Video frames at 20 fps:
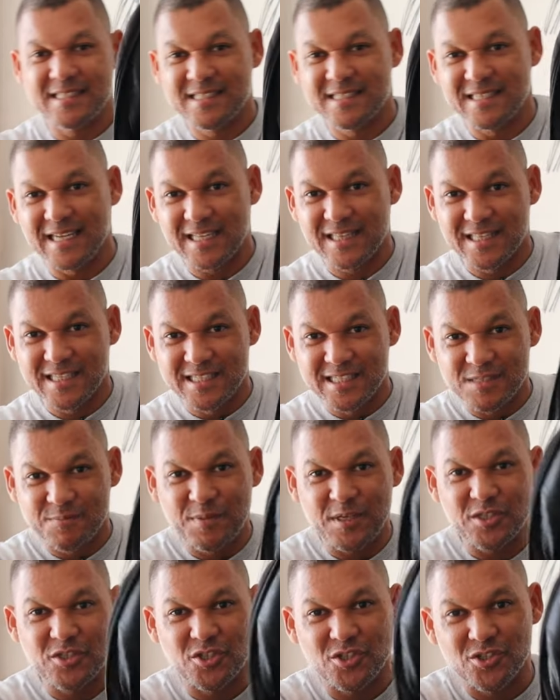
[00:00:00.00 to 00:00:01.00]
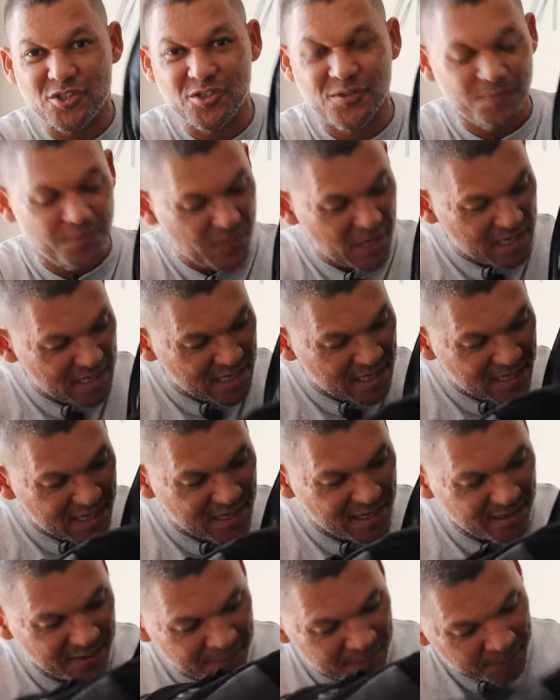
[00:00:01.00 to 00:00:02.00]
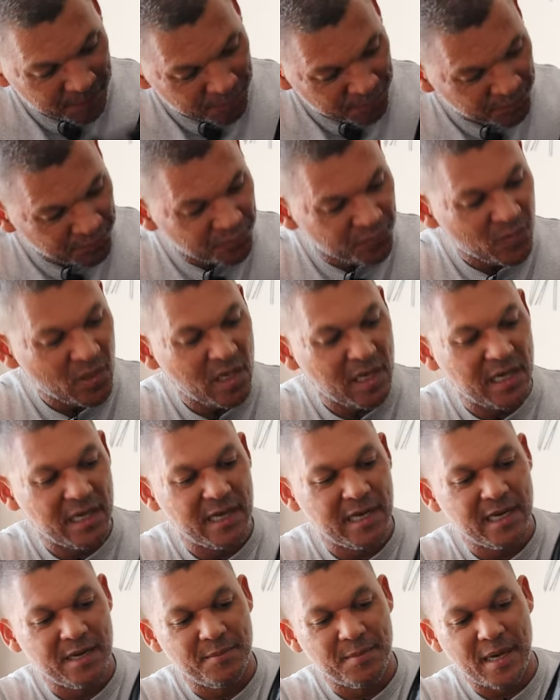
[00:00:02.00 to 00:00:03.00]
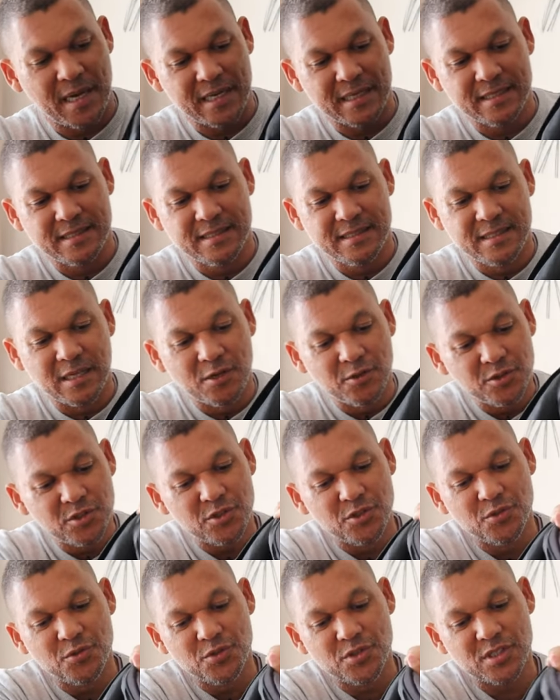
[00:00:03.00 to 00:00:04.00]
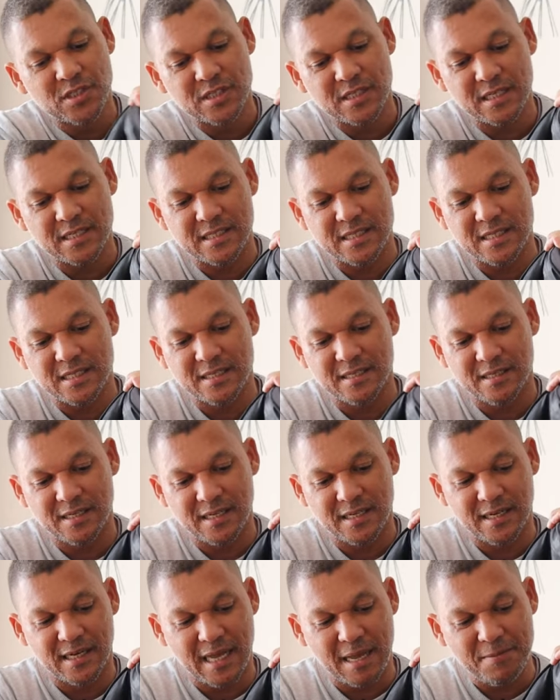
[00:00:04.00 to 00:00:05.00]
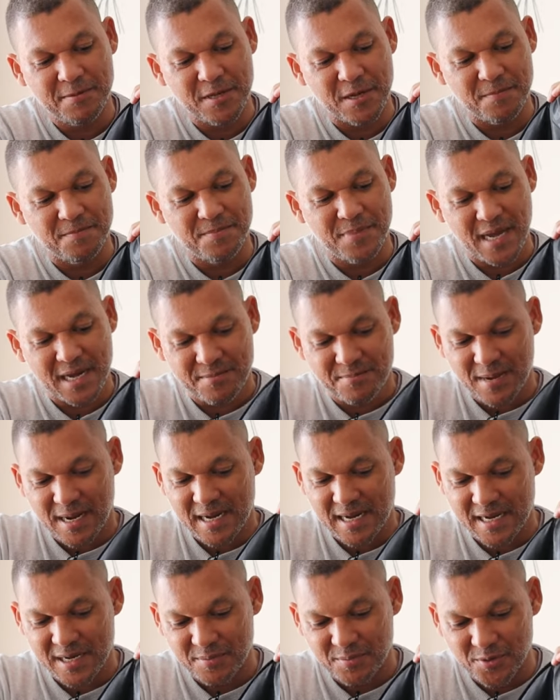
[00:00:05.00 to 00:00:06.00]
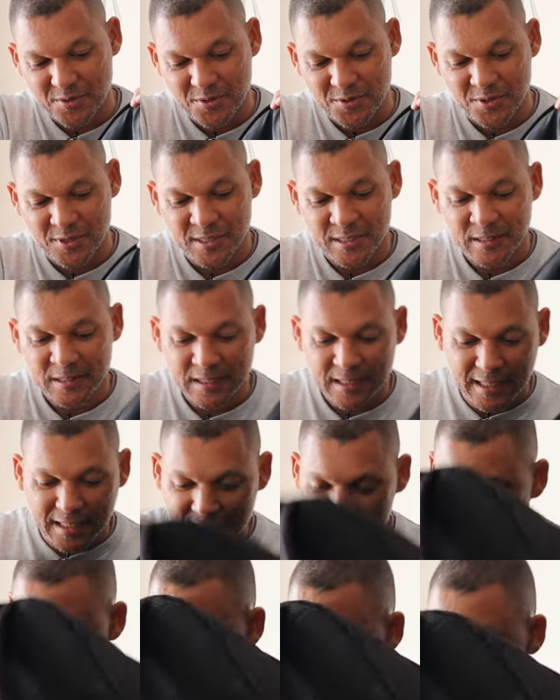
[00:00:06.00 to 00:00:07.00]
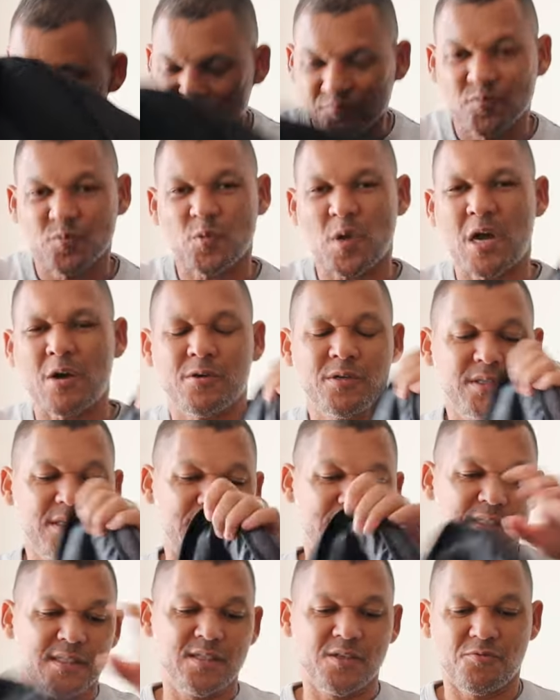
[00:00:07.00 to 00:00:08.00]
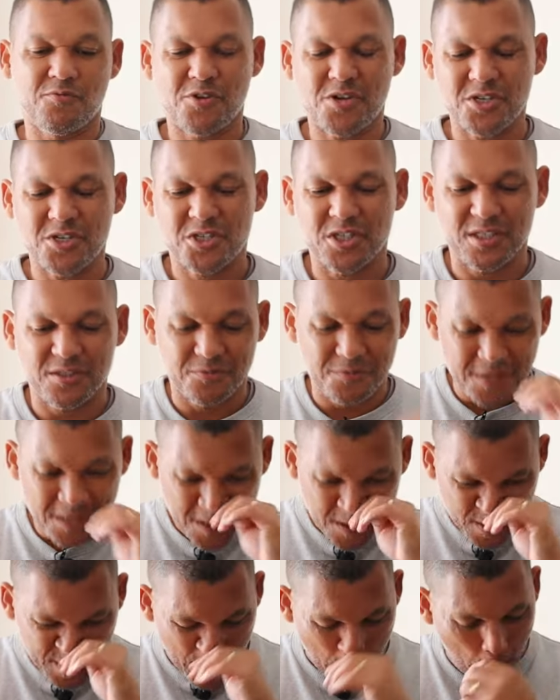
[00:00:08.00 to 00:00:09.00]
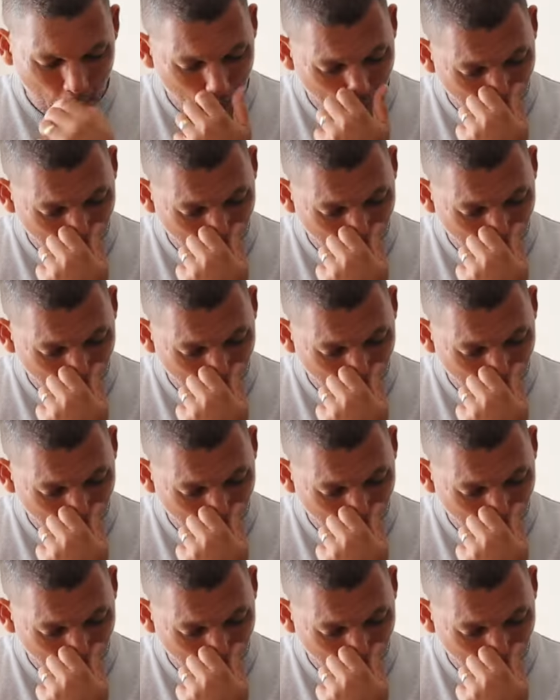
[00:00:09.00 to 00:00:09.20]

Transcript: It's nothing special in here. I don't use this as a laptop backpack anymore. And wow, this needs a wash as well.